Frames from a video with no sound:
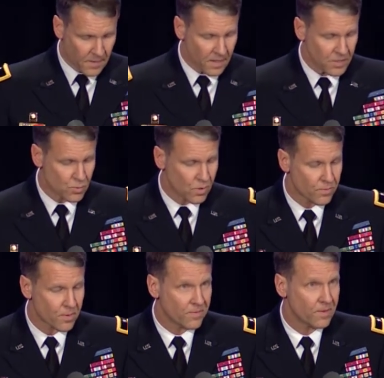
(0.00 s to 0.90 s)
It's worth
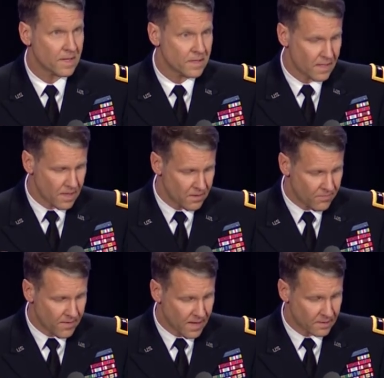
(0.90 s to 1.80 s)
reflecting on the
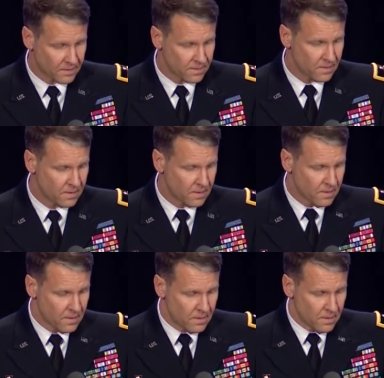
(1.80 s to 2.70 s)
fact
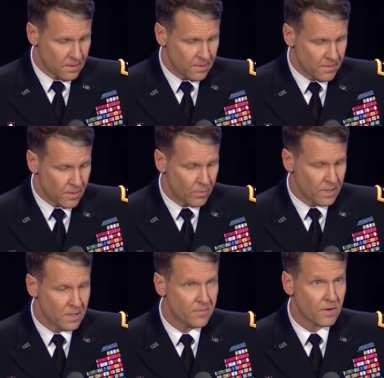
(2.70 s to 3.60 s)
that we
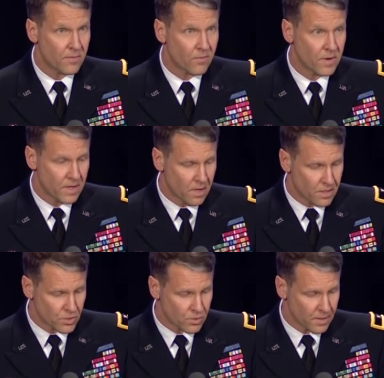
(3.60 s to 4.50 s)
live in a free
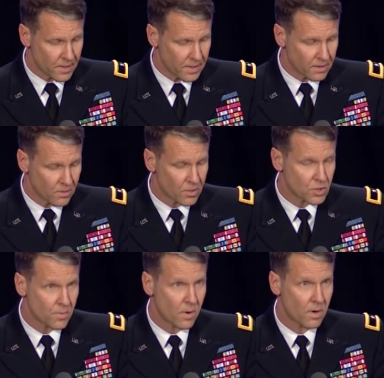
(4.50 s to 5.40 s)
country, in
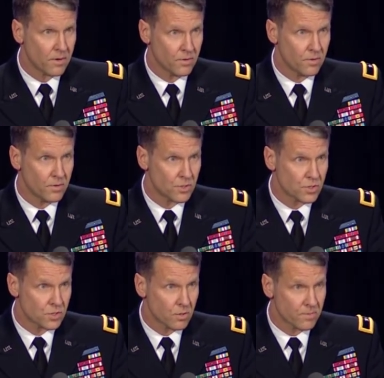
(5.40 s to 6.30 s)
large part due to
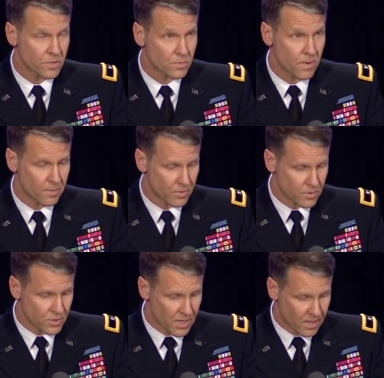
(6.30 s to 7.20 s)
service members'
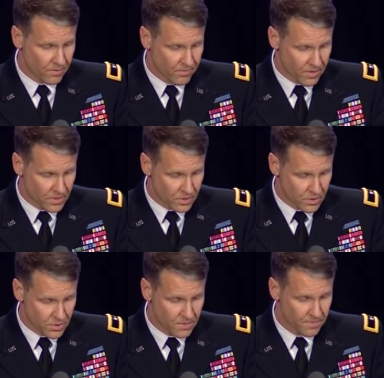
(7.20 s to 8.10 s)
sacrifices.